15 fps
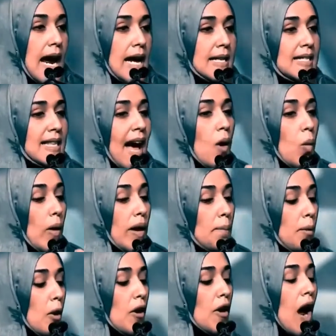is that we
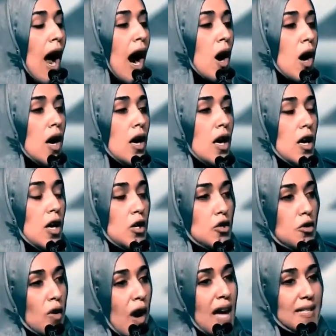put our
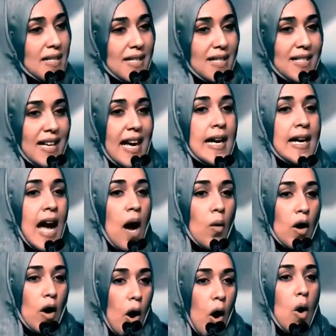trust in
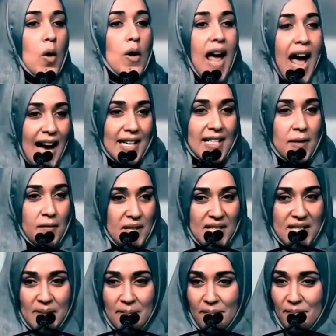our own
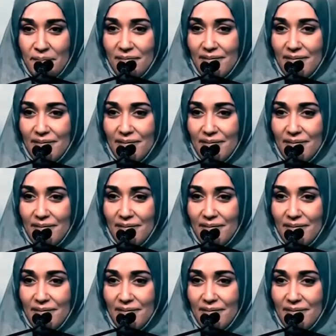activism.